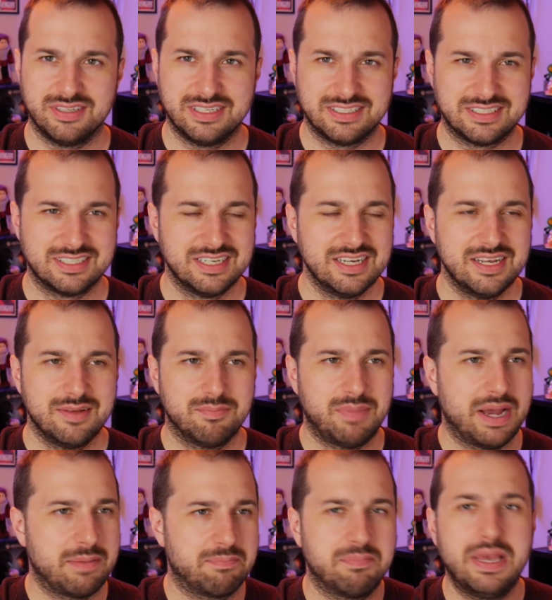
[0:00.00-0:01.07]
it's
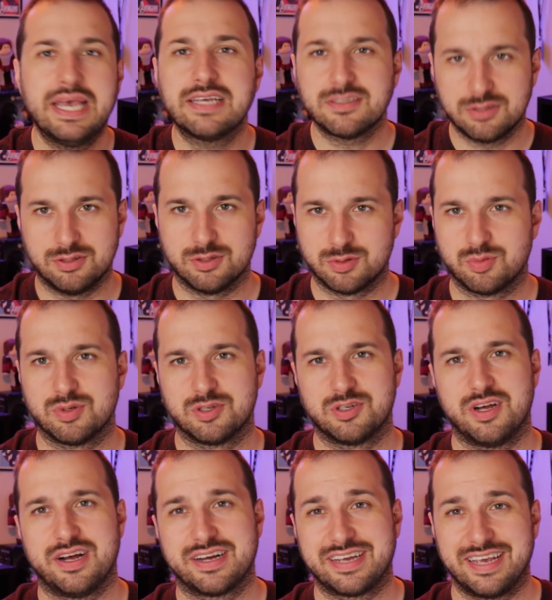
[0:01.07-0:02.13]
by pixels we're
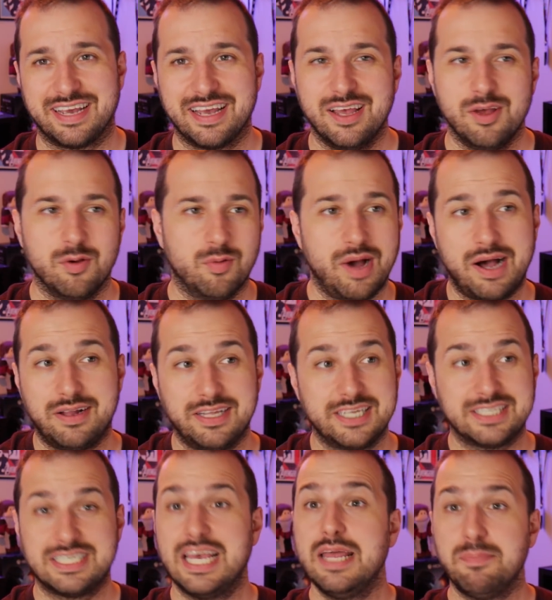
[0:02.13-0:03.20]
talking. While
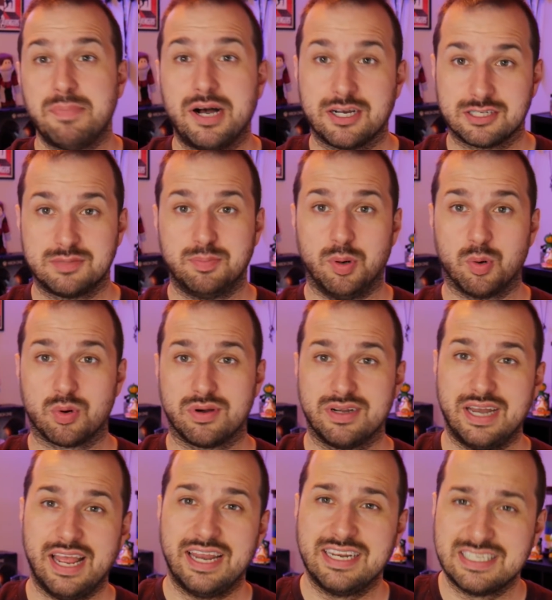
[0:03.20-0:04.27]
it's hitbox
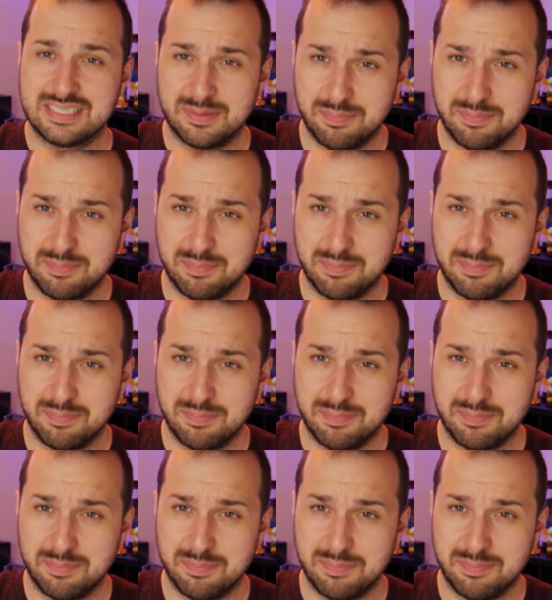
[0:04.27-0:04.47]
porn and it's